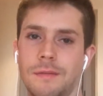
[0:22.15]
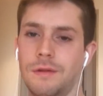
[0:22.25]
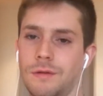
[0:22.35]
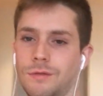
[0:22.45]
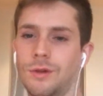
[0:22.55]

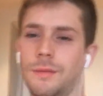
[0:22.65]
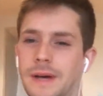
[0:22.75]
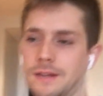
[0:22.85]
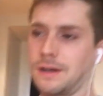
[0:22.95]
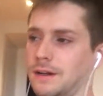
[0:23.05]
it was all
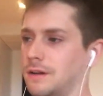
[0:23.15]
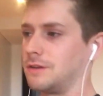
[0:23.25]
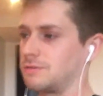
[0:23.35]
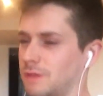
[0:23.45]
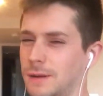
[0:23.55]
about kind of
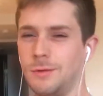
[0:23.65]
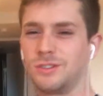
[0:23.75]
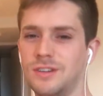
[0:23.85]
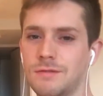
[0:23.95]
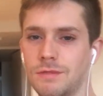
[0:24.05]
just reading
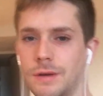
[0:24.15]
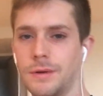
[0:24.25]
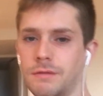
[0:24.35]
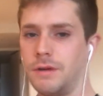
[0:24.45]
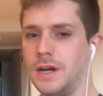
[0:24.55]
books you didn't really
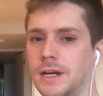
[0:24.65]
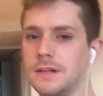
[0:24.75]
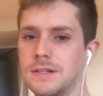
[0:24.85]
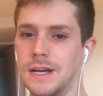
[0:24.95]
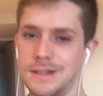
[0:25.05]
want to read
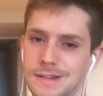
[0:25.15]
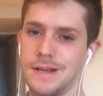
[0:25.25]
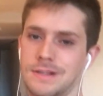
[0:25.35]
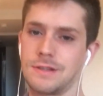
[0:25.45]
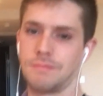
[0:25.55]
and taking
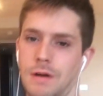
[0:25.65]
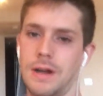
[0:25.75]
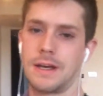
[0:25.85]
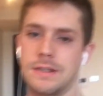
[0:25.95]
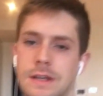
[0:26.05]
tests and
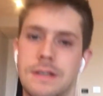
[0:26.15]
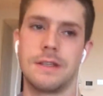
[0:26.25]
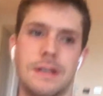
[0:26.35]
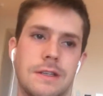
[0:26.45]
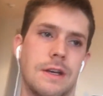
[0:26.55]
writing essays
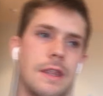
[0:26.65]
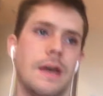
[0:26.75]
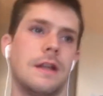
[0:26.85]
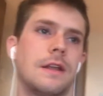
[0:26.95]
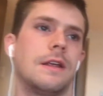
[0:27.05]
and things like that.